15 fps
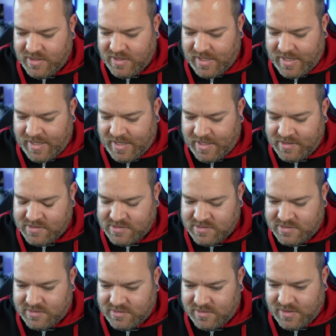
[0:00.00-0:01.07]

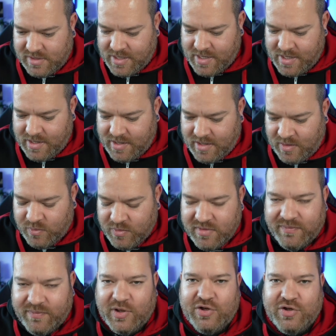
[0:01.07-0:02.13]
And I wonder
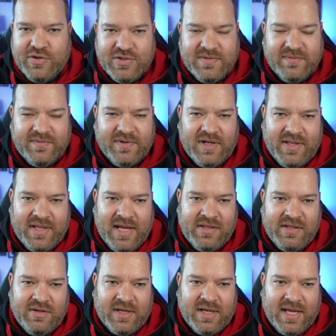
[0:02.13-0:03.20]
if we could do something like that in
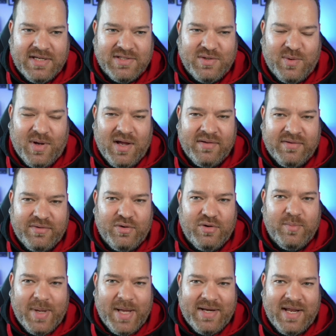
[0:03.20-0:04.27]
the UK. So I thought
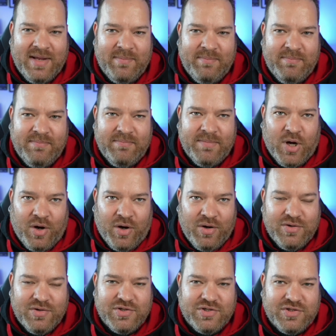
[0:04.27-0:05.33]
about it in
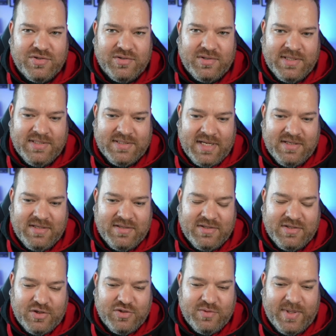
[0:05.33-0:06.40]
March in
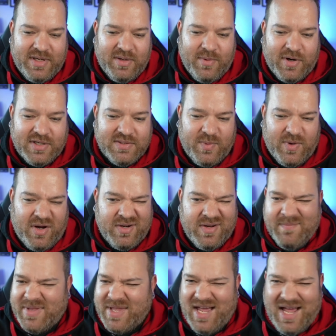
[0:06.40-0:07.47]
Social Media Marketing World.
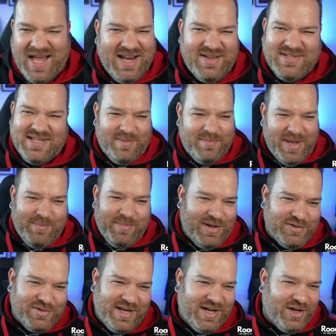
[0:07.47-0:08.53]
And I was like, maybe I'll
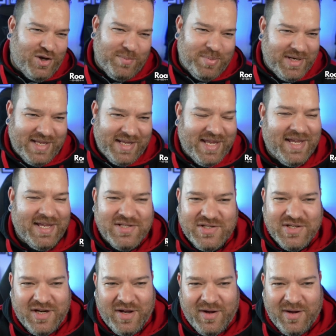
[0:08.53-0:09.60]
do it in a couple of years.
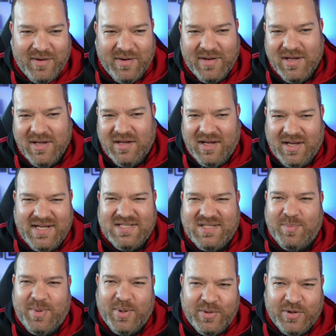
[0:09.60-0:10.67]
You know, I need to
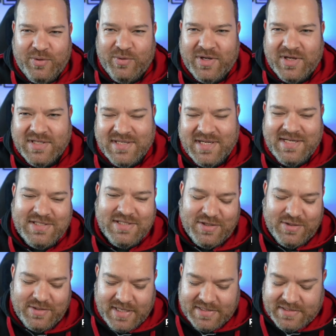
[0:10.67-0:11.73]
build an audience. I need to
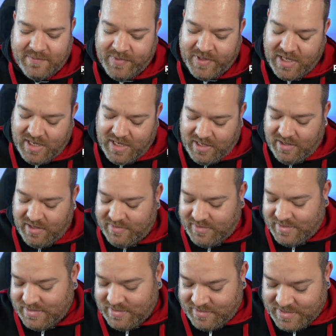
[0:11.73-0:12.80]
do this. And
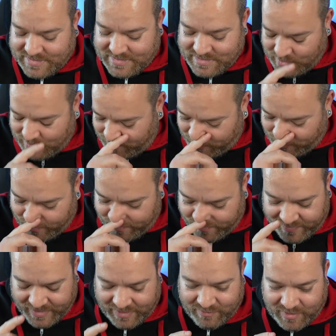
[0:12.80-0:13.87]
this is an important
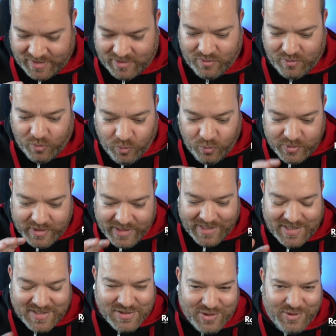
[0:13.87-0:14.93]
thing, right? All the
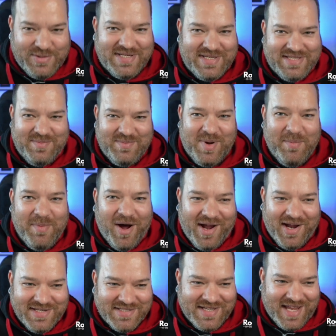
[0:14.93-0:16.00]
excuses in my
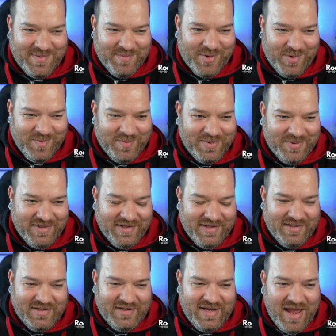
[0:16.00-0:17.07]
mind came up.
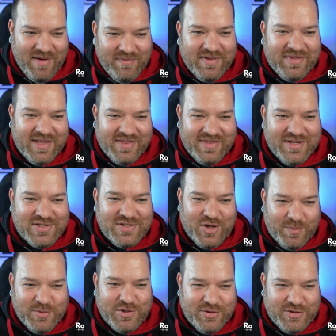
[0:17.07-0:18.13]
Everything that
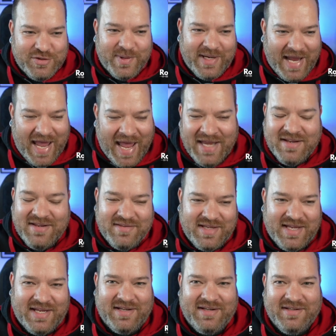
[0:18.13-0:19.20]
stops you doing
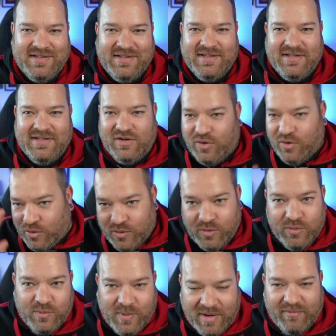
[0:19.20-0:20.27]
anything
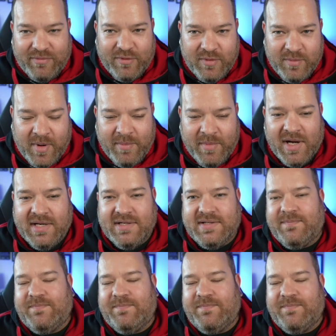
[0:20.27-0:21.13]
all went through my mind.